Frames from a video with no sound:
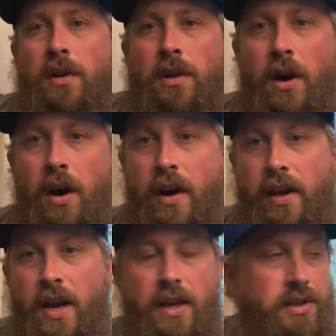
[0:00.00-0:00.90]
All right,
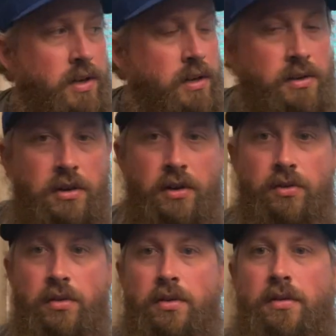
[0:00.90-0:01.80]
guys.
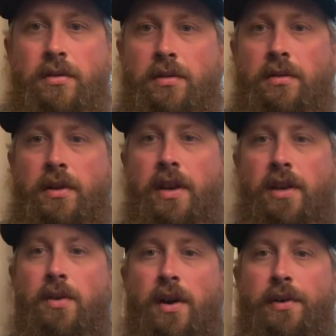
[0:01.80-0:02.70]
So I had
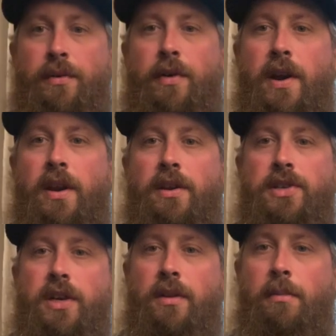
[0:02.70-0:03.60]
to go out in the rain and
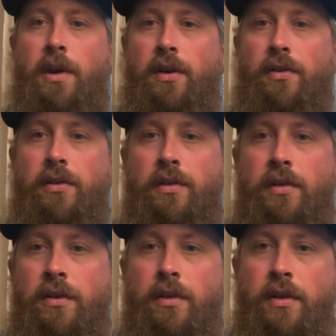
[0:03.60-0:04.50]
check the mail,
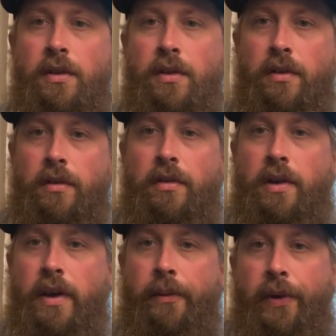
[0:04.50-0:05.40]
so I
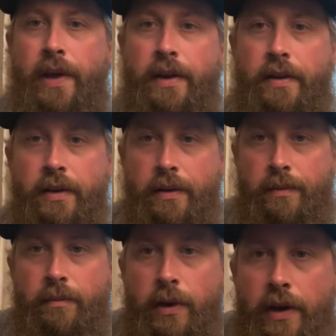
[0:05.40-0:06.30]
got wet.
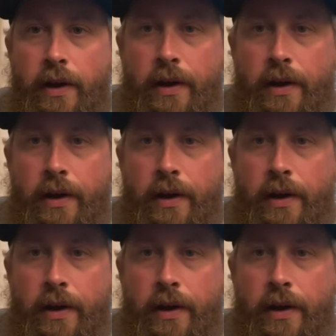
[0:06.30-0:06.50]
But